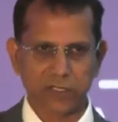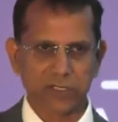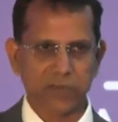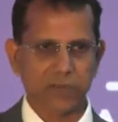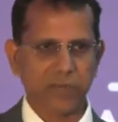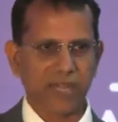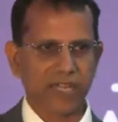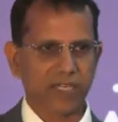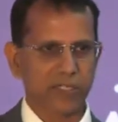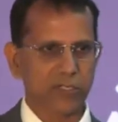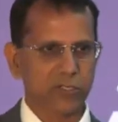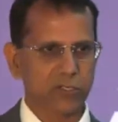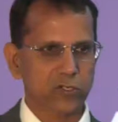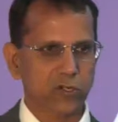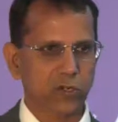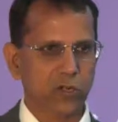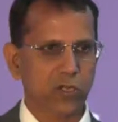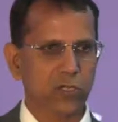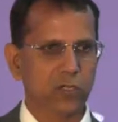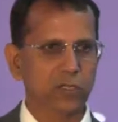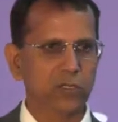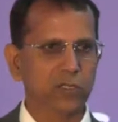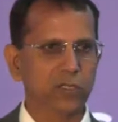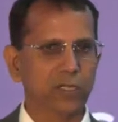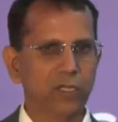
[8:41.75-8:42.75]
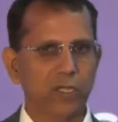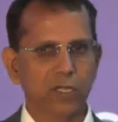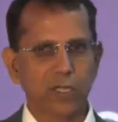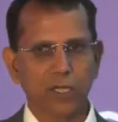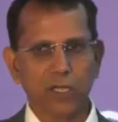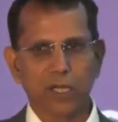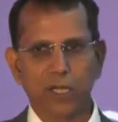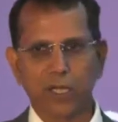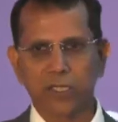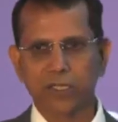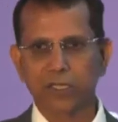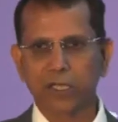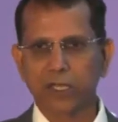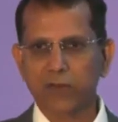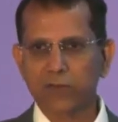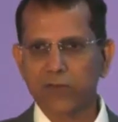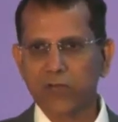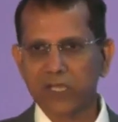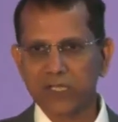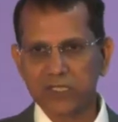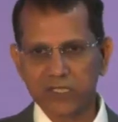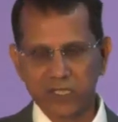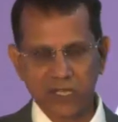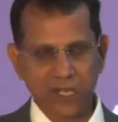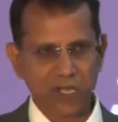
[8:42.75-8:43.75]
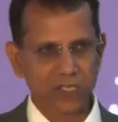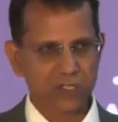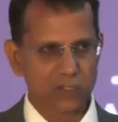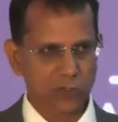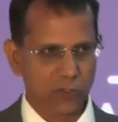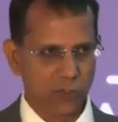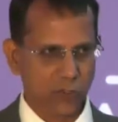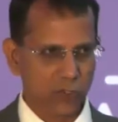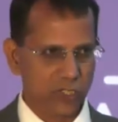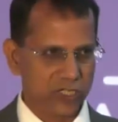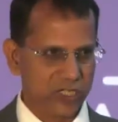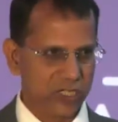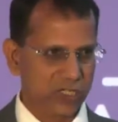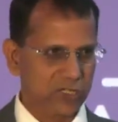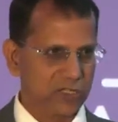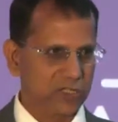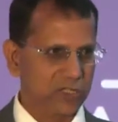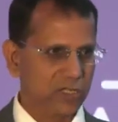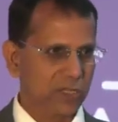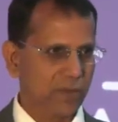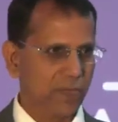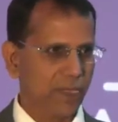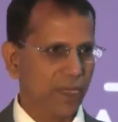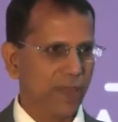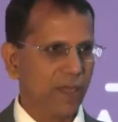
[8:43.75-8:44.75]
the magnetron and the advanced glass solutions,